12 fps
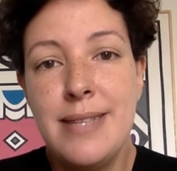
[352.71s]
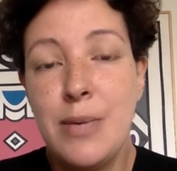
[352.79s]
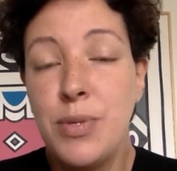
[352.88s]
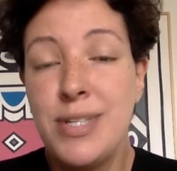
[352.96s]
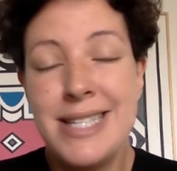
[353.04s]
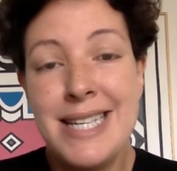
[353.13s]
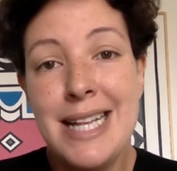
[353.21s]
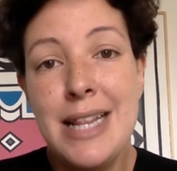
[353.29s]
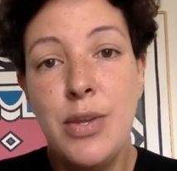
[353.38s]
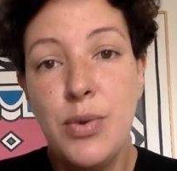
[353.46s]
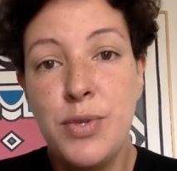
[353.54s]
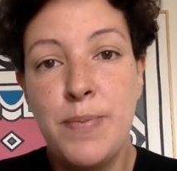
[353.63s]
there was still
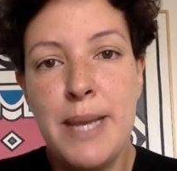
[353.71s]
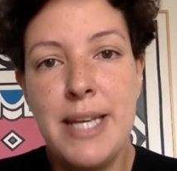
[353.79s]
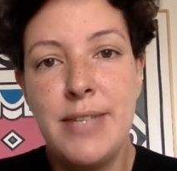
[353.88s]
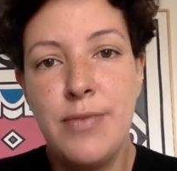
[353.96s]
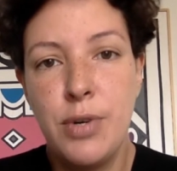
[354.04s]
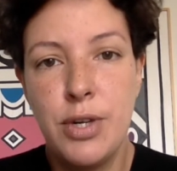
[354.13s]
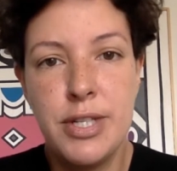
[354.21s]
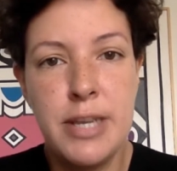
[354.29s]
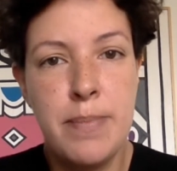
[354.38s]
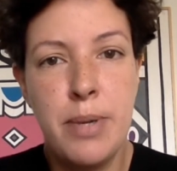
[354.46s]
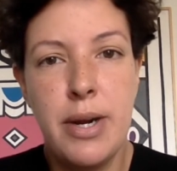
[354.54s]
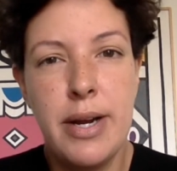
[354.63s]
no space for
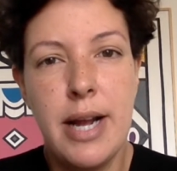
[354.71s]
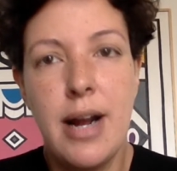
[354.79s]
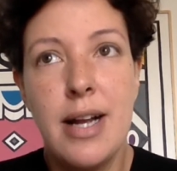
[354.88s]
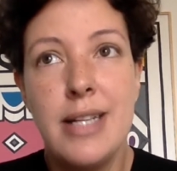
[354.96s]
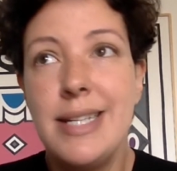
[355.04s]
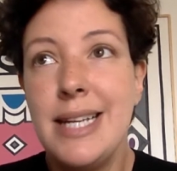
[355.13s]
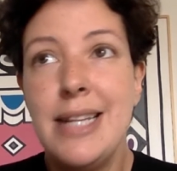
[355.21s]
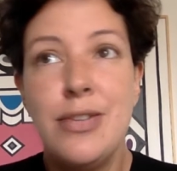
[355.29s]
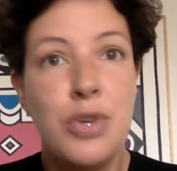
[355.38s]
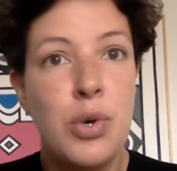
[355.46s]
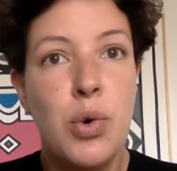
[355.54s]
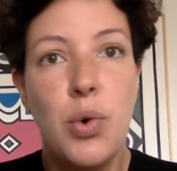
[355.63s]
contemporary art in
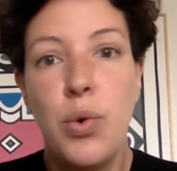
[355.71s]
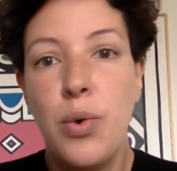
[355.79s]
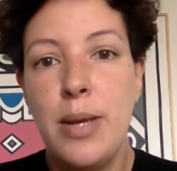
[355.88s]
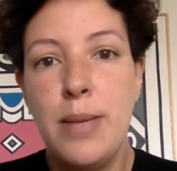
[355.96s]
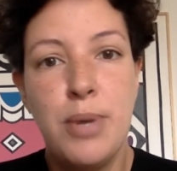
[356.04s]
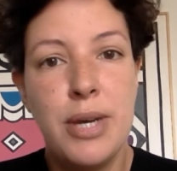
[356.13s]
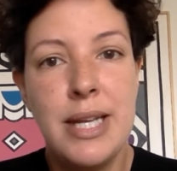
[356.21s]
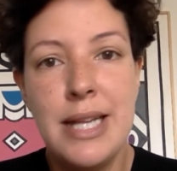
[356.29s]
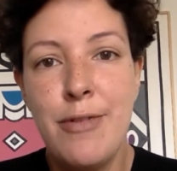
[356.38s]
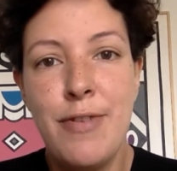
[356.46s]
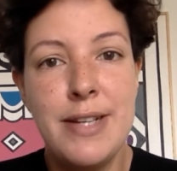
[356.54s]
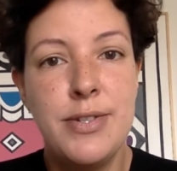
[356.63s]
Togo, in
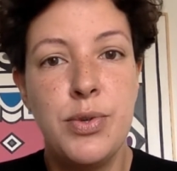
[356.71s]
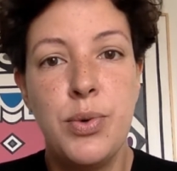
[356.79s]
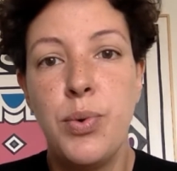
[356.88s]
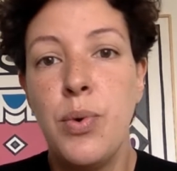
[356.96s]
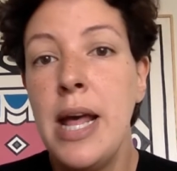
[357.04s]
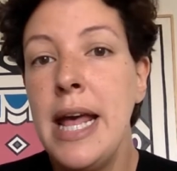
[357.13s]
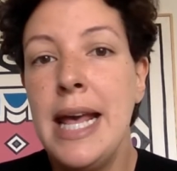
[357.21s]
Burkina Faso,